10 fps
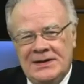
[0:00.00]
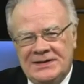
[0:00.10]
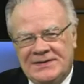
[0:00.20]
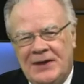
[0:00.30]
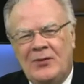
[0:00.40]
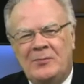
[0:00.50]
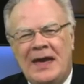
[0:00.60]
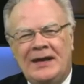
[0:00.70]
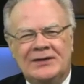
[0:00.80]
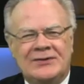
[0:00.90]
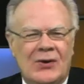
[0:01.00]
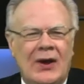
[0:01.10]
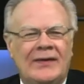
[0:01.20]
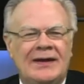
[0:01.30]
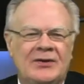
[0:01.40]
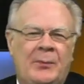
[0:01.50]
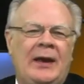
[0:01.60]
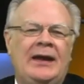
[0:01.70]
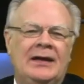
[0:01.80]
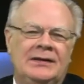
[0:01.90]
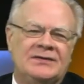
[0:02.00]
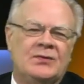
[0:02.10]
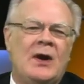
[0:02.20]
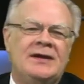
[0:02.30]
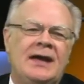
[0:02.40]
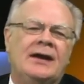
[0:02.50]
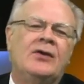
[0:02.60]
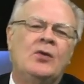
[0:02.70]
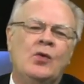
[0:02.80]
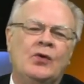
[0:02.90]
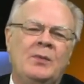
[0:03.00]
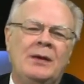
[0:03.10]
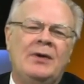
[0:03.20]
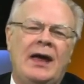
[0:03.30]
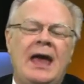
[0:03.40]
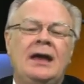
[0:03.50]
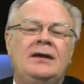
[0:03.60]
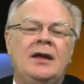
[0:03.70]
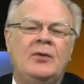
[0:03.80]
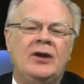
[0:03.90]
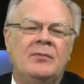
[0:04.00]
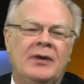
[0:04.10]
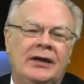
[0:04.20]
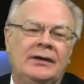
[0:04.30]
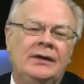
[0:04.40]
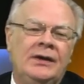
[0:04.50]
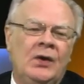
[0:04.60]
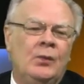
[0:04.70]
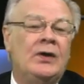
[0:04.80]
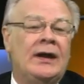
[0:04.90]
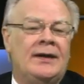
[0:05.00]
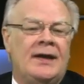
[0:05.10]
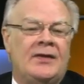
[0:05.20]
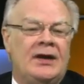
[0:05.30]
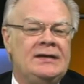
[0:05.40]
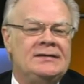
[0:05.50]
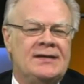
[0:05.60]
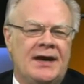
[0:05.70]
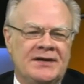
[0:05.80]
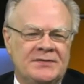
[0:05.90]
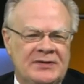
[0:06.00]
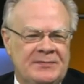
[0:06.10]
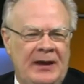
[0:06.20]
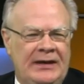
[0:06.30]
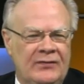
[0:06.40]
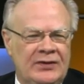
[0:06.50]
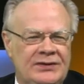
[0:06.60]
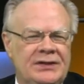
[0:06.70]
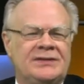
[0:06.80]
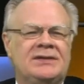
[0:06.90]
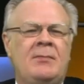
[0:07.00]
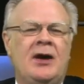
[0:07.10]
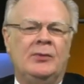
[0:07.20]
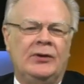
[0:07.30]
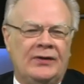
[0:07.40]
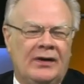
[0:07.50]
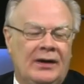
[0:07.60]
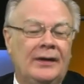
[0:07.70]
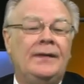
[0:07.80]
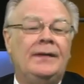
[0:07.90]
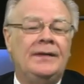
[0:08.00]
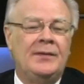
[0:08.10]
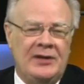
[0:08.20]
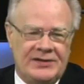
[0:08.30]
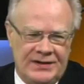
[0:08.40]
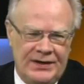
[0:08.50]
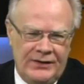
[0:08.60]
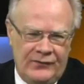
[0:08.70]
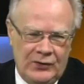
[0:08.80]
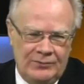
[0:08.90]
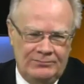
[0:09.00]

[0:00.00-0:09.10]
Selwyn-Manning talking there to Penny Hulse, Waitakere Ward Member and Deputy Mayor. We'll get another insider's perspective in just a moment on the Beatson interview.